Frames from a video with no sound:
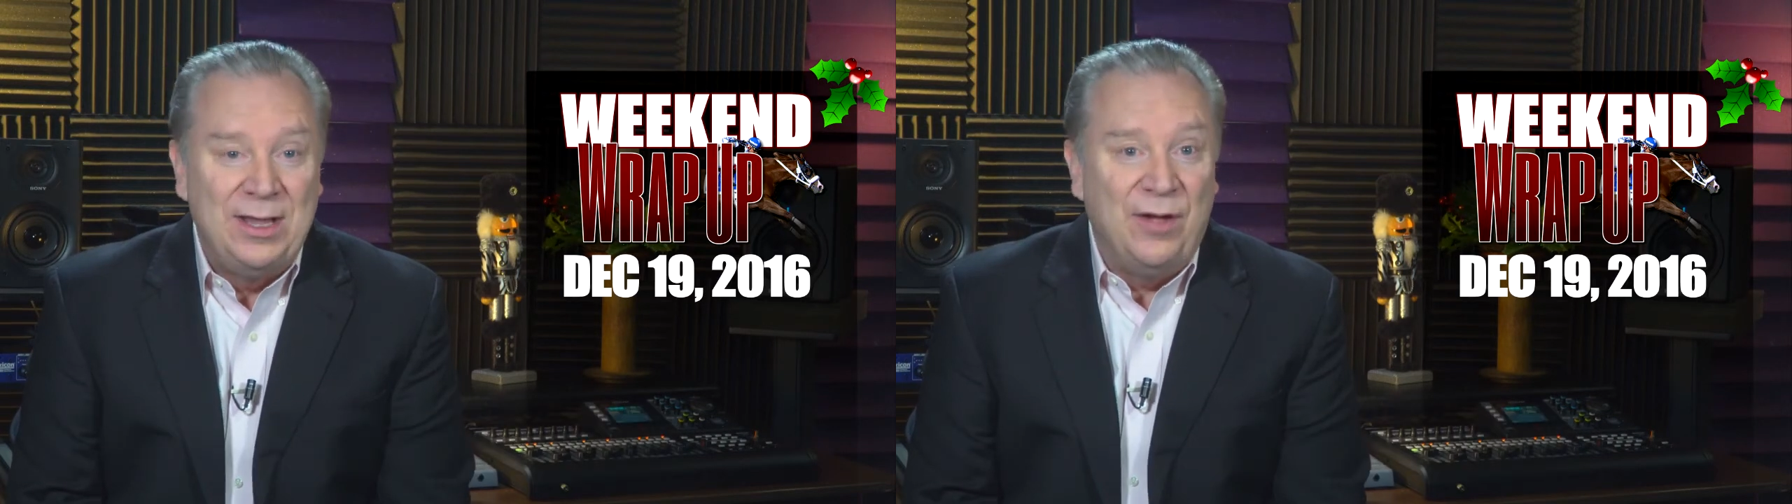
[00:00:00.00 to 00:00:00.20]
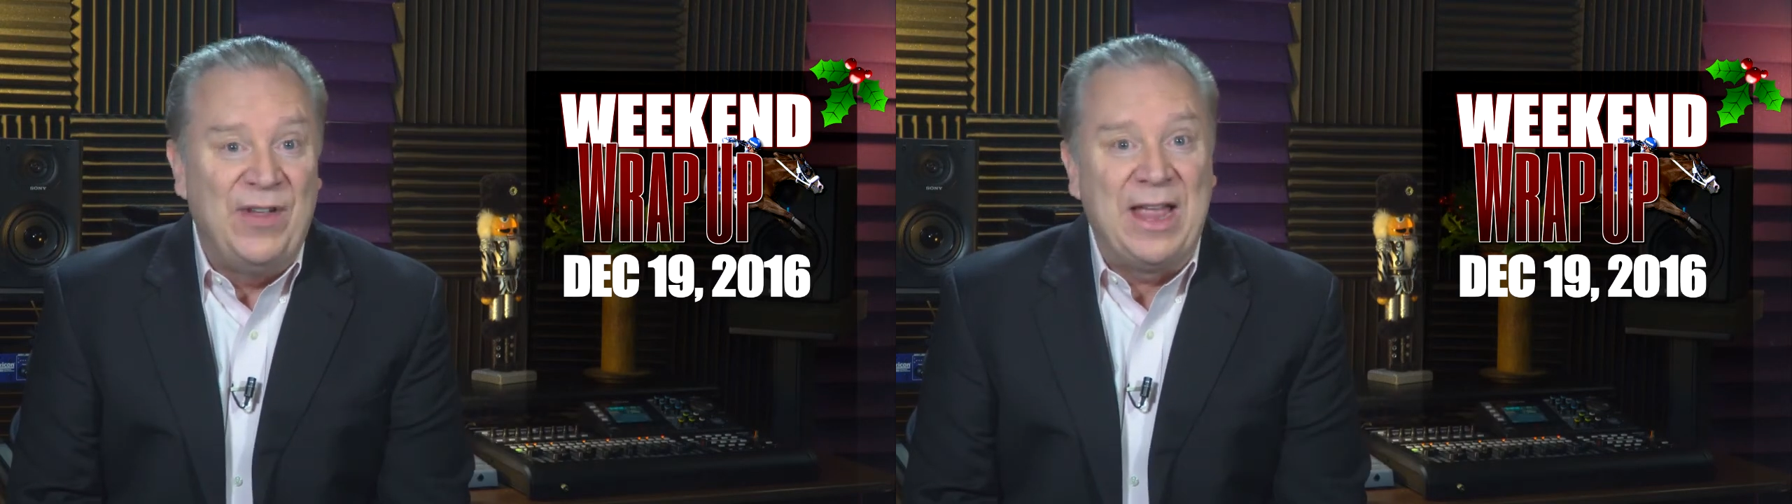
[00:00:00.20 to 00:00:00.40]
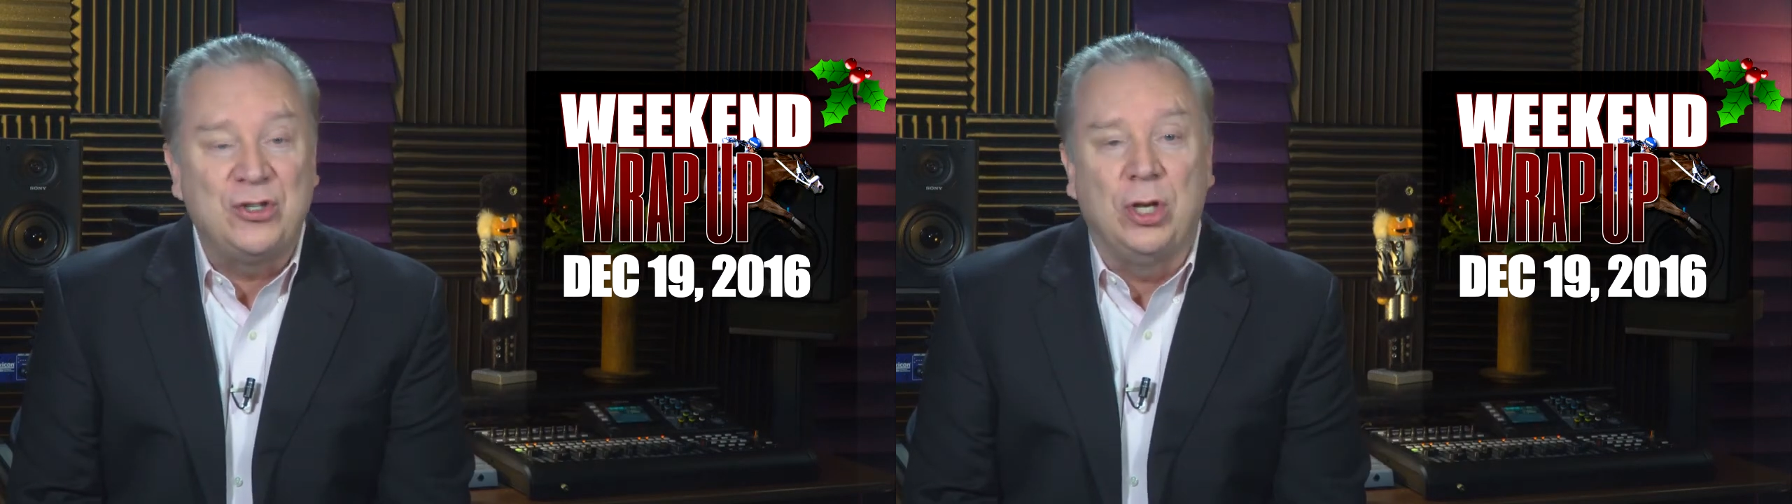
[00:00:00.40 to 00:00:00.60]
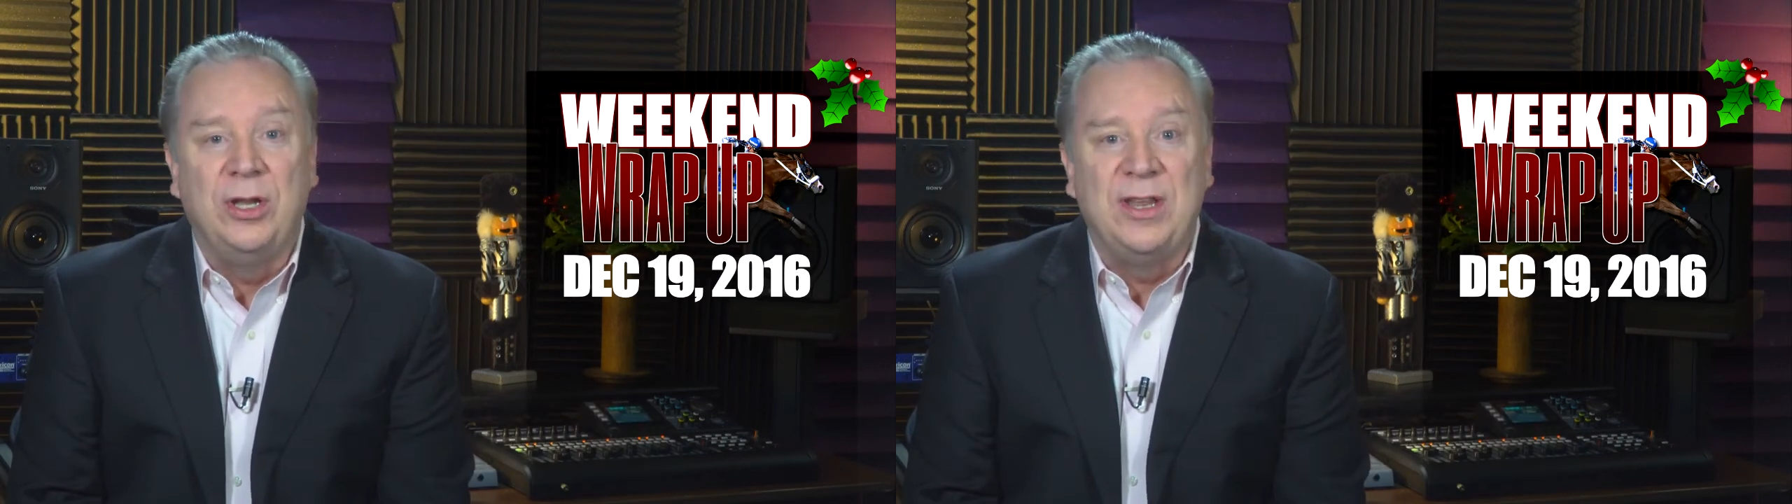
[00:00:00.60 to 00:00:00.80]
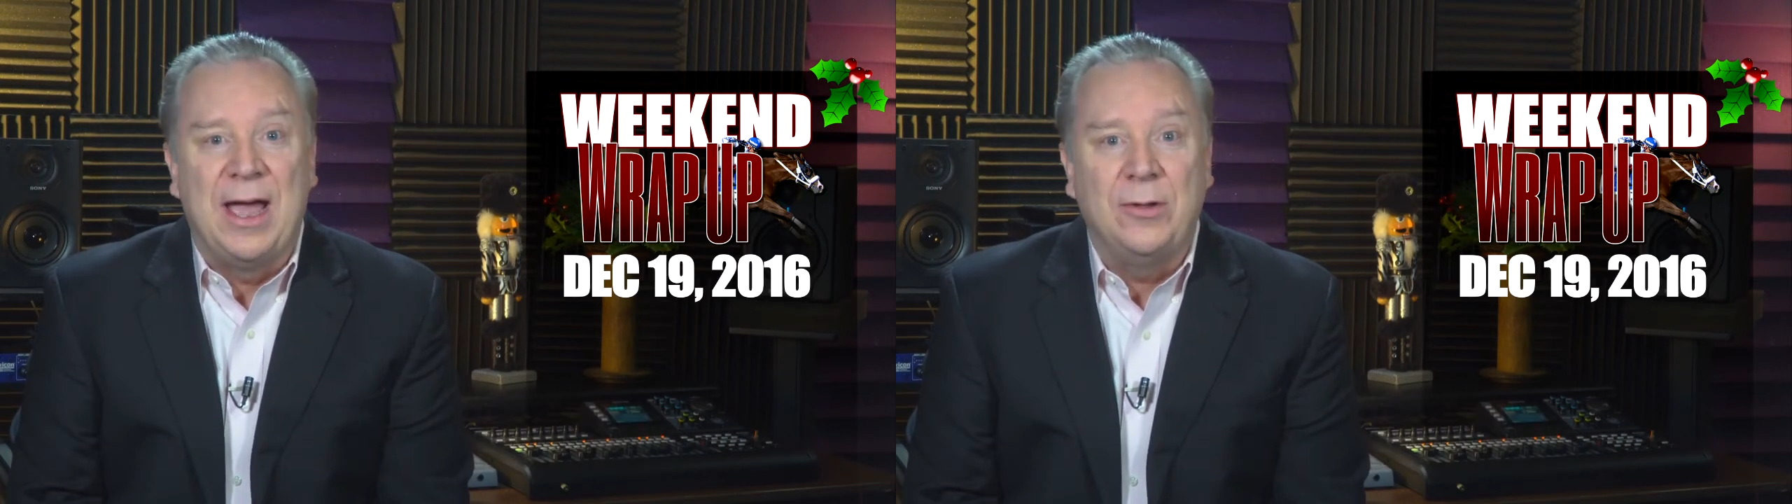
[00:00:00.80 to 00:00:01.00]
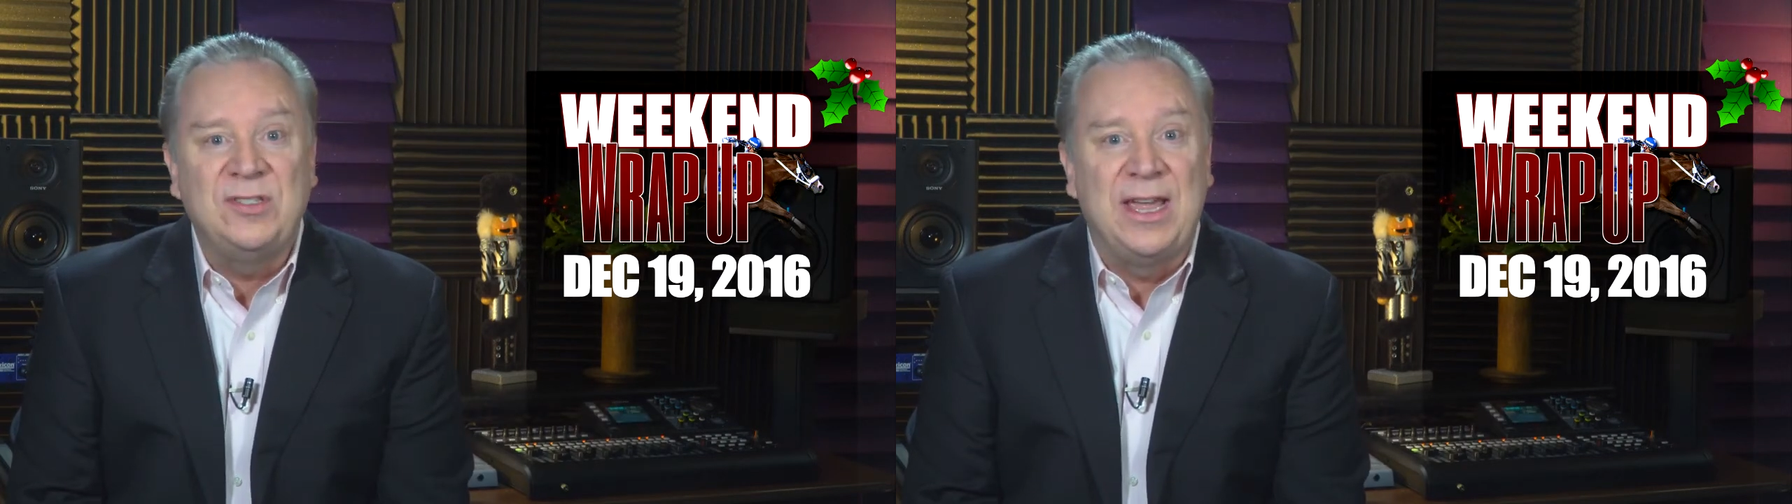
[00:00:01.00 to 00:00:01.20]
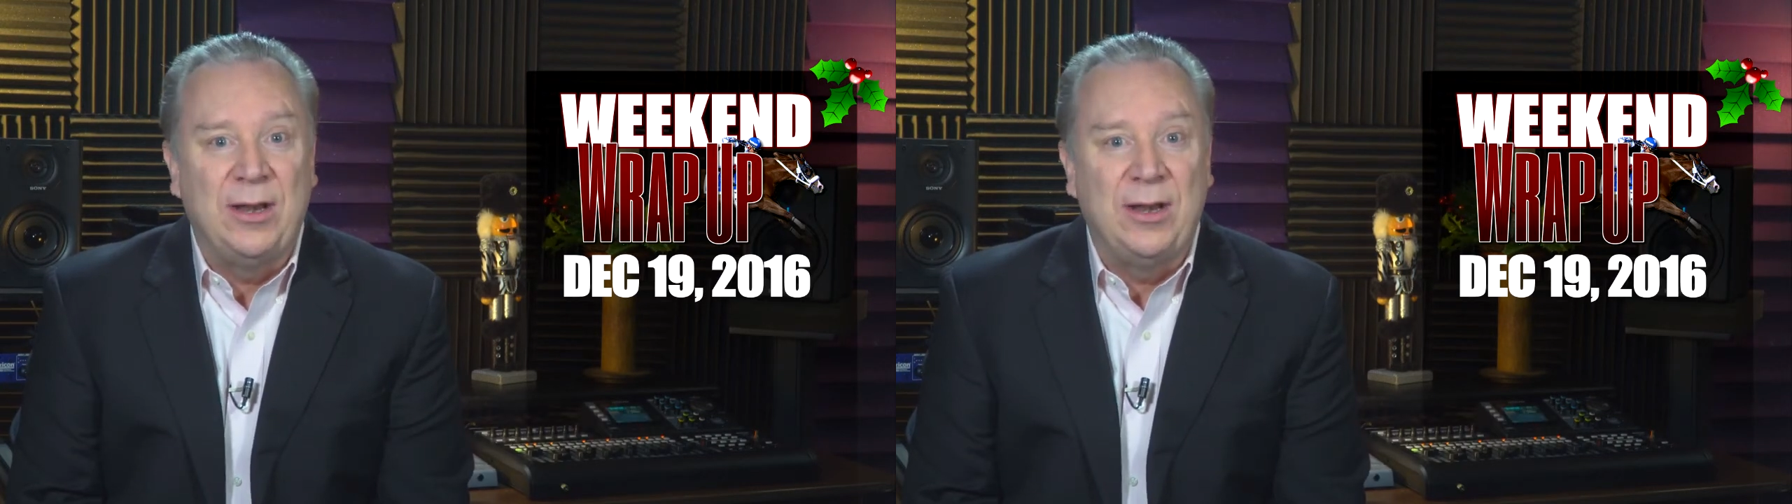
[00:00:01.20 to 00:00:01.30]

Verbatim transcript: Evangeline Downs